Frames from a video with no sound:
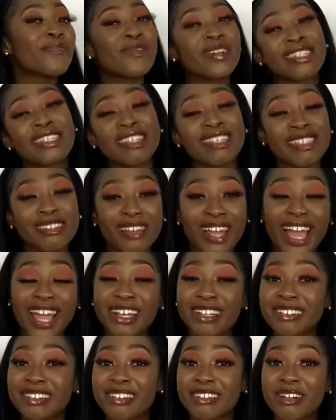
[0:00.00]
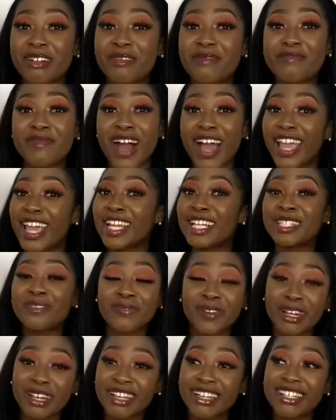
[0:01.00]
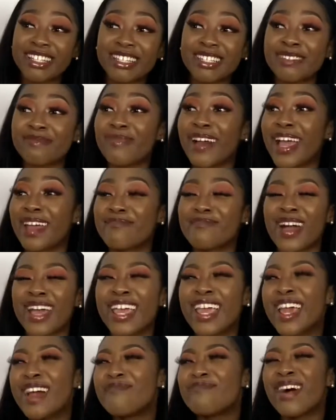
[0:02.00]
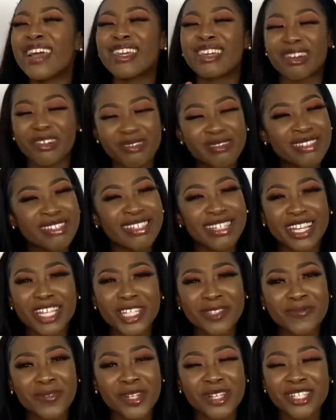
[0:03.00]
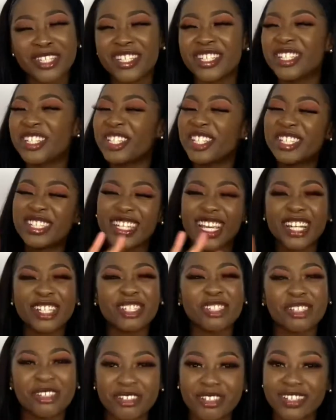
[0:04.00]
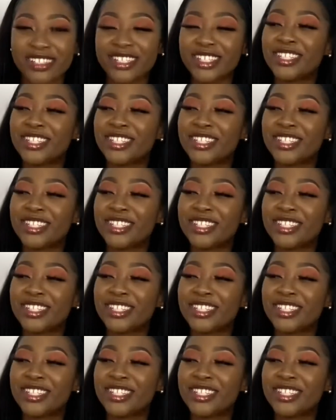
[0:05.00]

would just like to know my experience, my ghosting experience, then just stay tuned.